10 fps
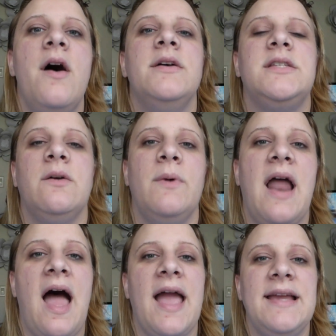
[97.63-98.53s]
So when
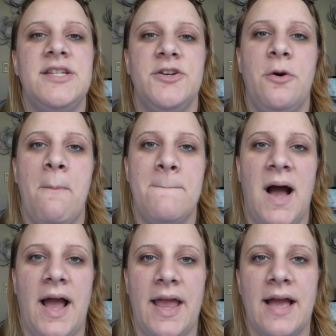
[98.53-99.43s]
I do
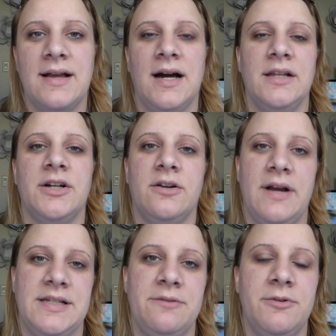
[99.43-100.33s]
my color
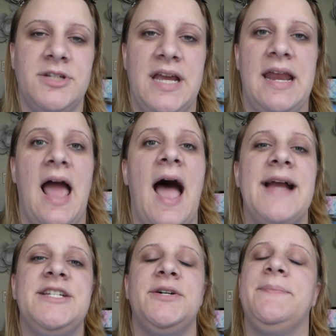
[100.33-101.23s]
correcting routine,
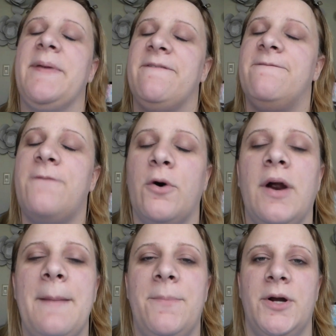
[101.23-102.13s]
I do it before
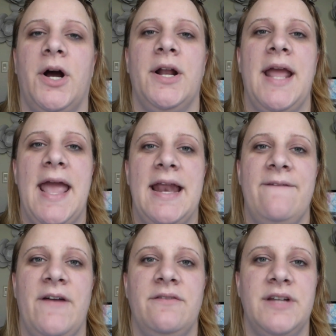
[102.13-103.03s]
I put on
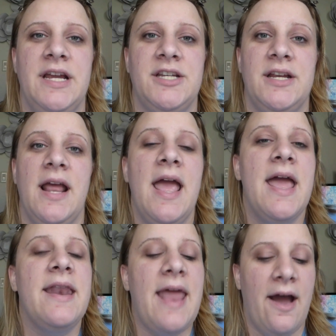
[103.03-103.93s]
any foundation.
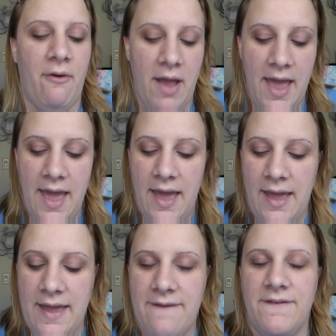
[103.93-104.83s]
Now,
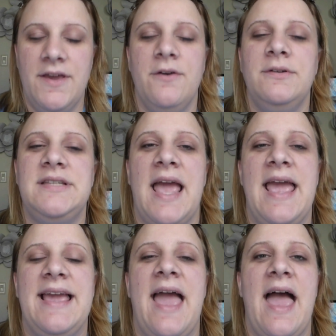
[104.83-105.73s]
if you
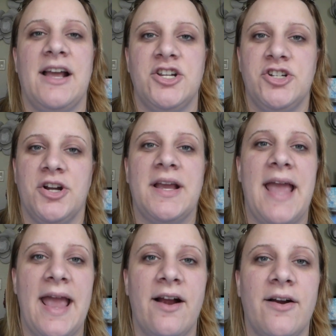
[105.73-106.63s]
take extra
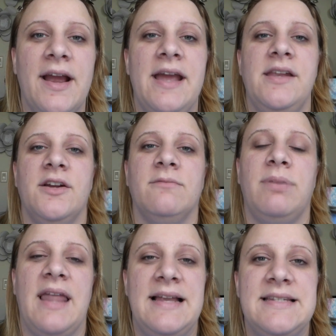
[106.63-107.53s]
care in your
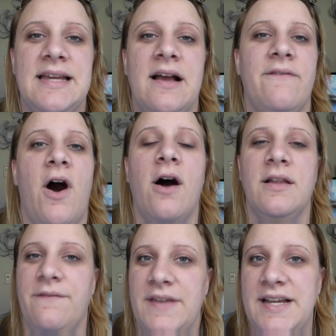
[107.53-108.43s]
blending of
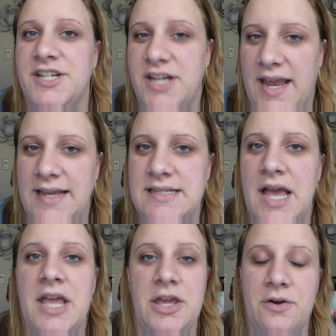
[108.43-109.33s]
all of these shades,
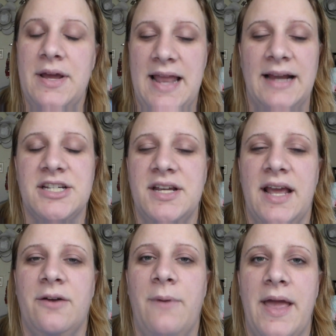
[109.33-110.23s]
you can actually
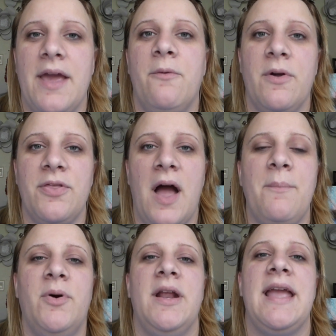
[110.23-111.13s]
get away with
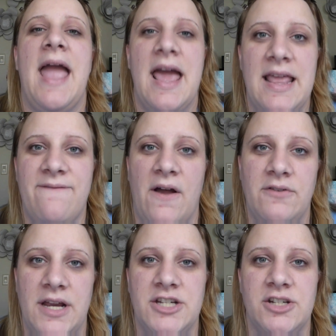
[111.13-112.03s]
not putting any
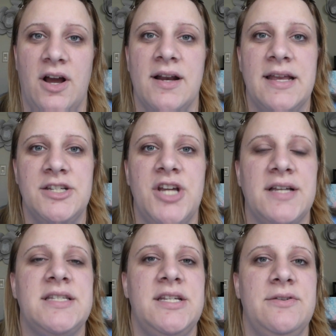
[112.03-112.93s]
foundation on and
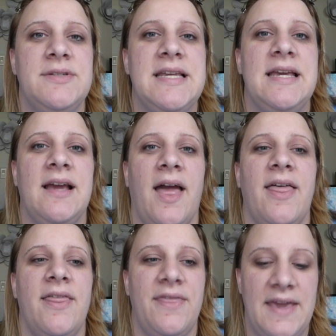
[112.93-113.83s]
just using
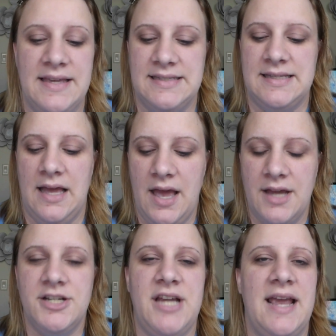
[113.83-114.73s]
these
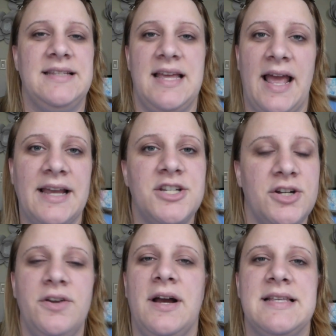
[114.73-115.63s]
shades. And I can
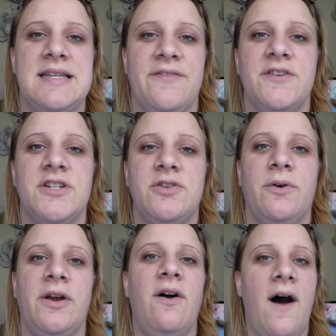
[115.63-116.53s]
show you guys a different
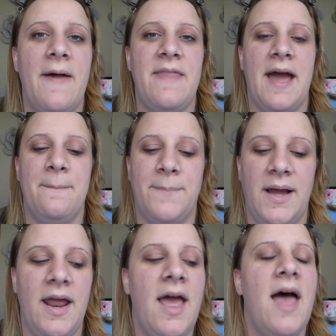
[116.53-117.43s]
tutorial on that,
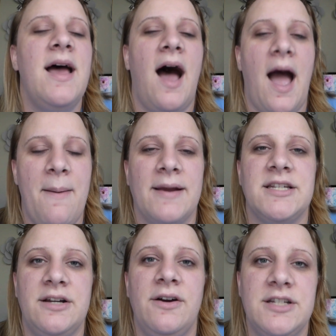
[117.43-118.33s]
but I'm
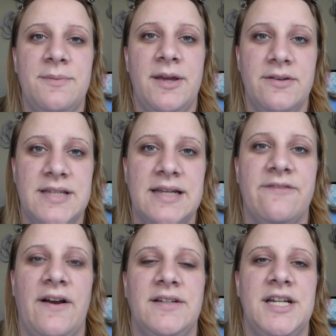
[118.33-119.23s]
actually going to be using
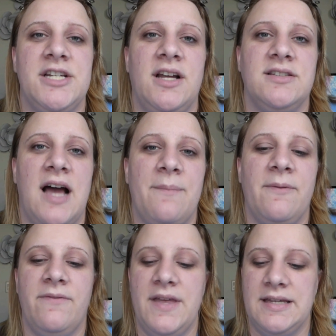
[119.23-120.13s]
foundation on top
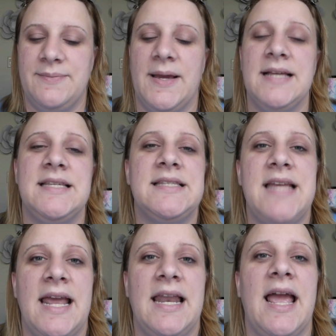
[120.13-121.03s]
of this because it's
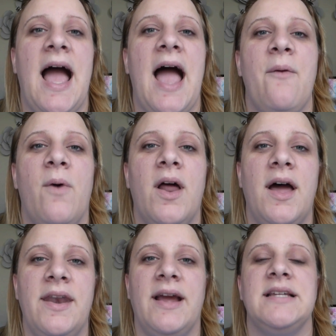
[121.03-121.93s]
date night. I want
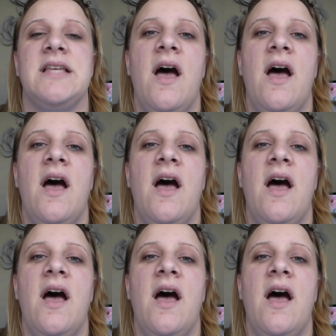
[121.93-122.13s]
a nice